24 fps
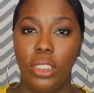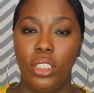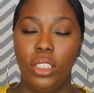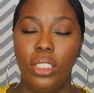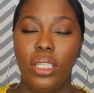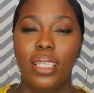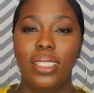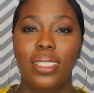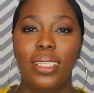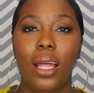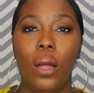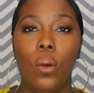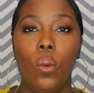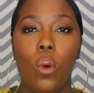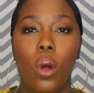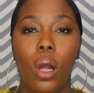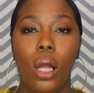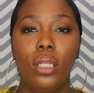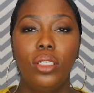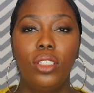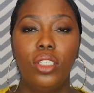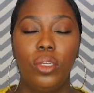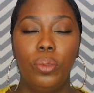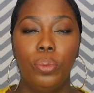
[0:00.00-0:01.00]
She does not
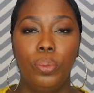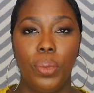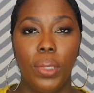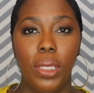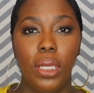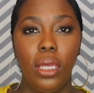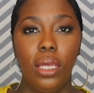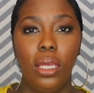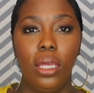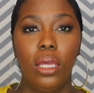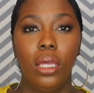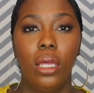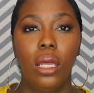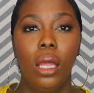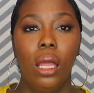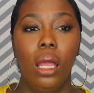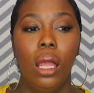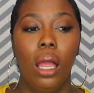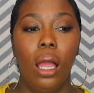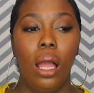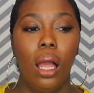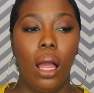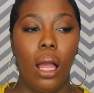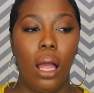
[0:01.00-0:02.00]
want to be
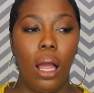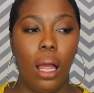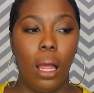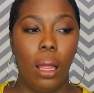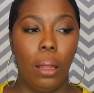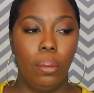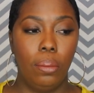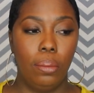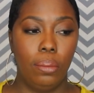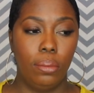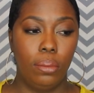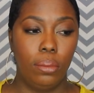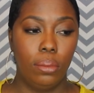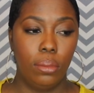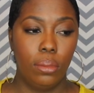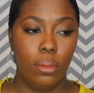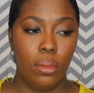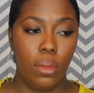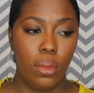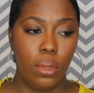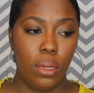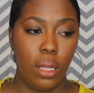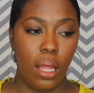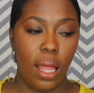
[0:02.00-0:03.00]

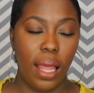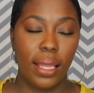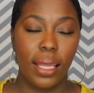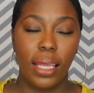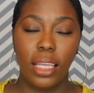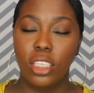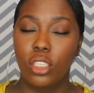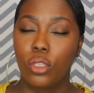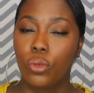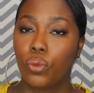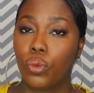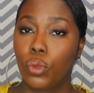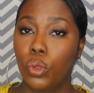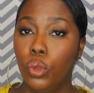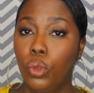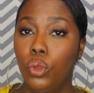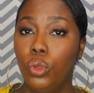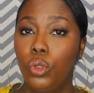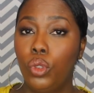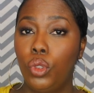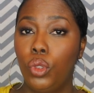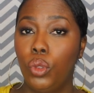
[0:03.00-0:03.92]
rude